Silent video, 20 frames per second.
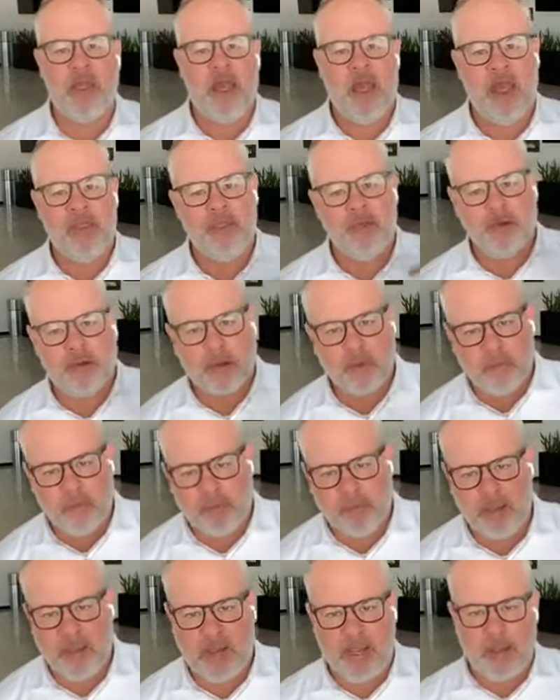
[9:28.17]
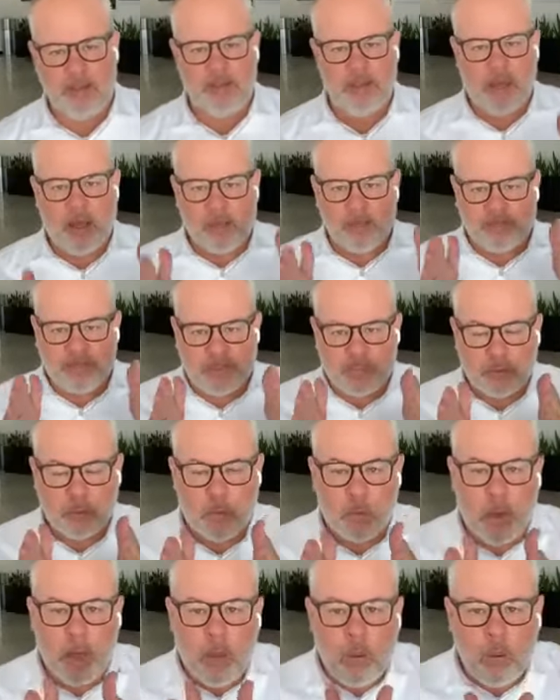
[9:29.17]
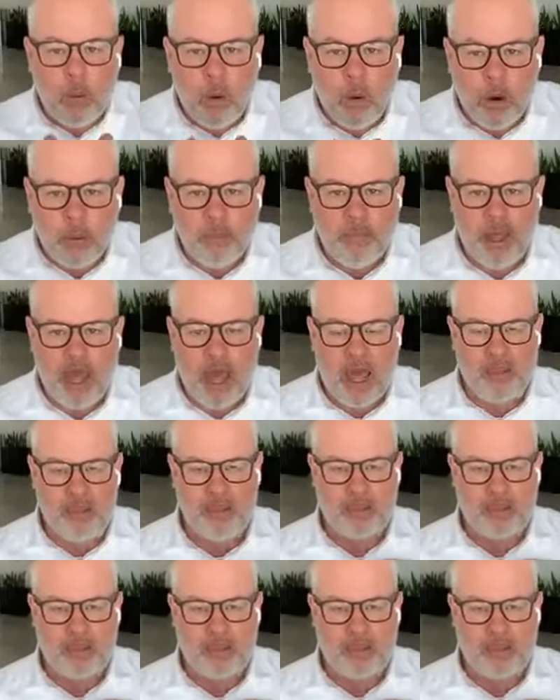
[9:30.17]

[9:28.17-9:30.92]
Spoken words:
and their complaining becomes this well-worn path,